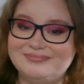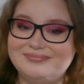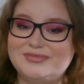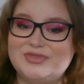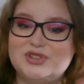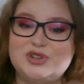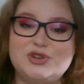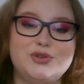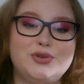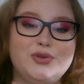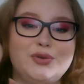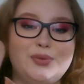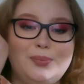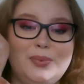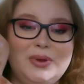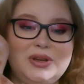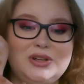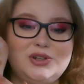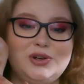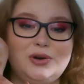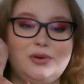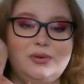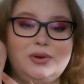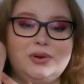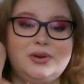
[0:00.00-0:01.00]
Truth be
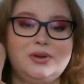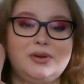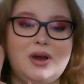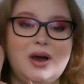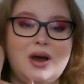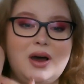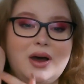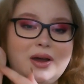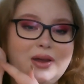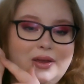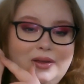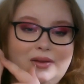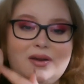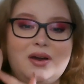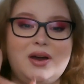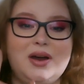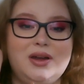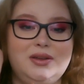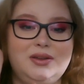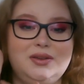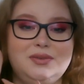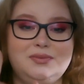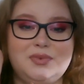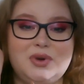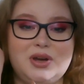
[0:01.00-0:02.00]
told, I
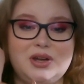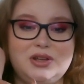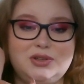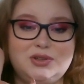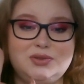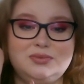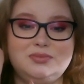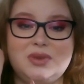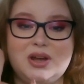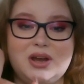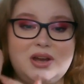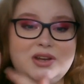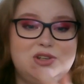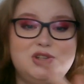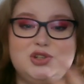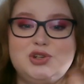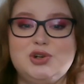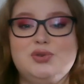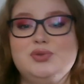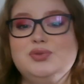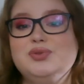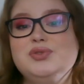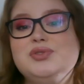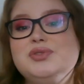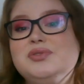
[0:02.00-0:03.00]

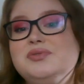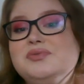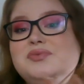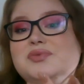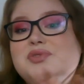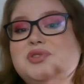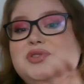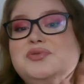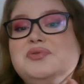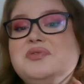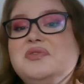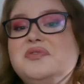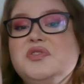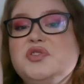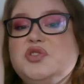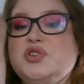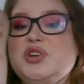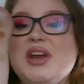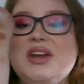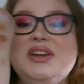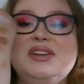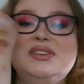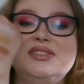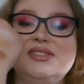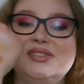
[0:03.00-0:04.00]
chose suit the
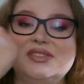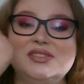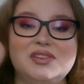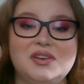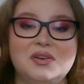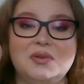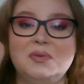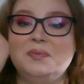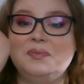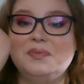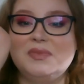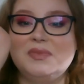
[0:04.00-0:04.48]
shades. So,